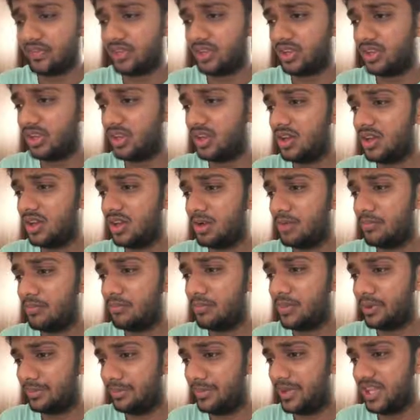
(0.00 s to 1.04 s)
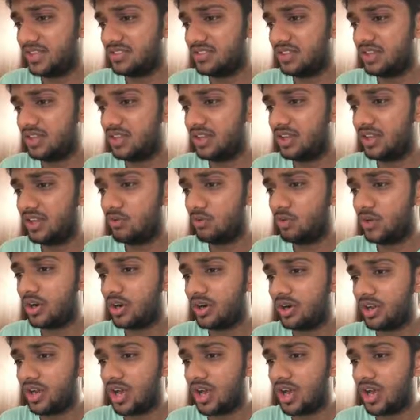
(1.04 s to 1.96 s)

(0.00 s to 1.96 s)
Okay, but basically what